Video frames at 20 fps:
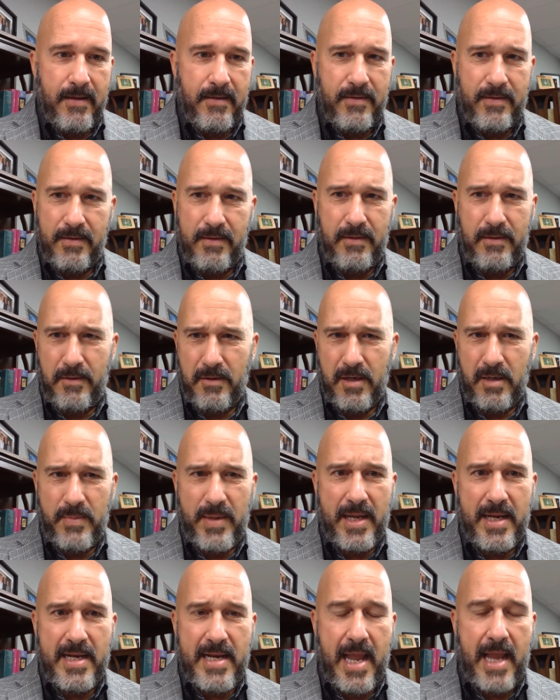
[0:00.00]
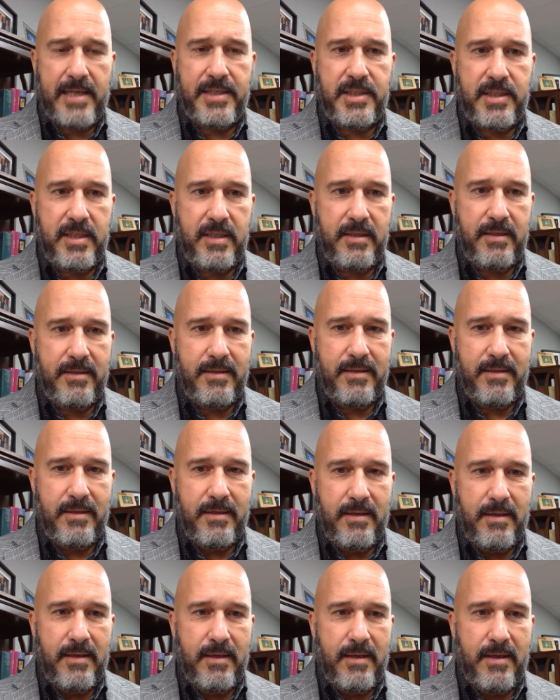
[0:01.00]
You're going to be a nation.
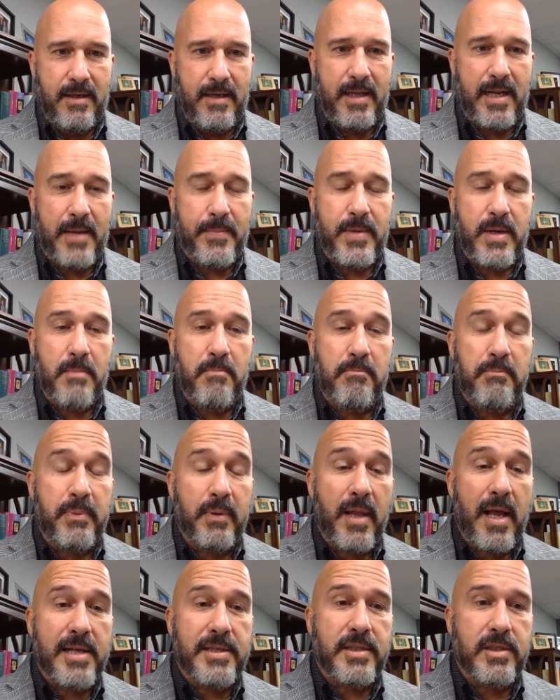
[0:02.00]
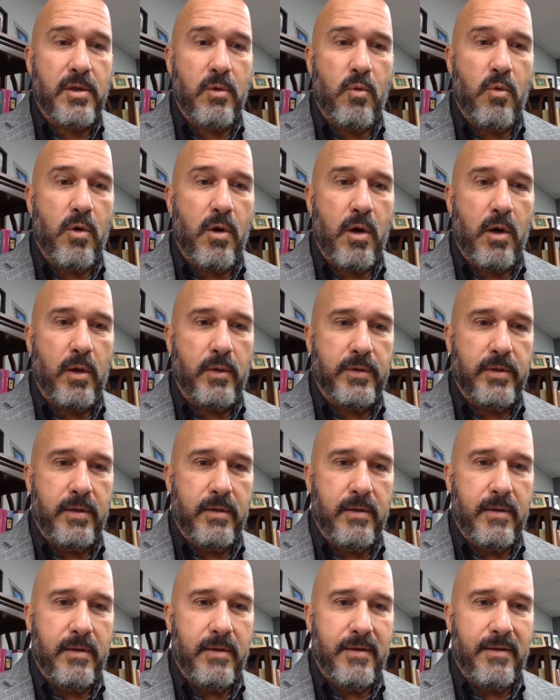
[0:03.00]
And I'm going to bless the world
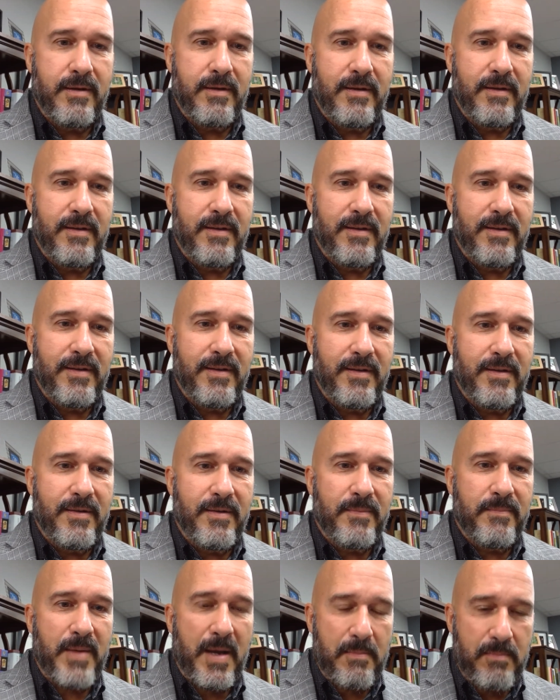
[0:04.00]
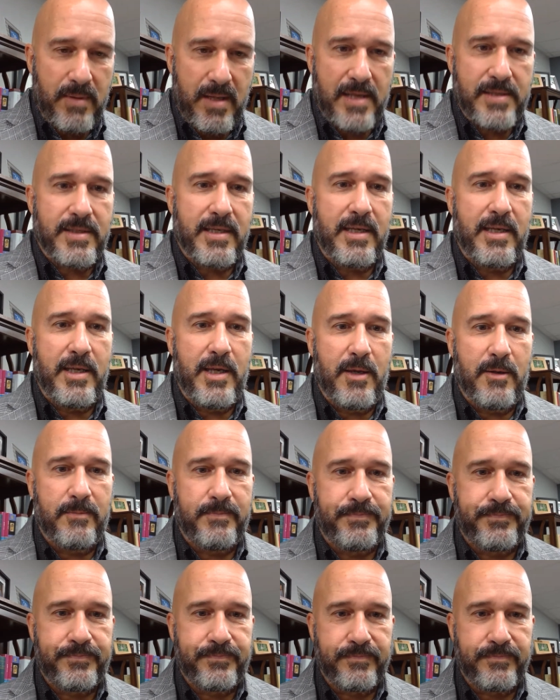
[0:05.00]
by blessing you.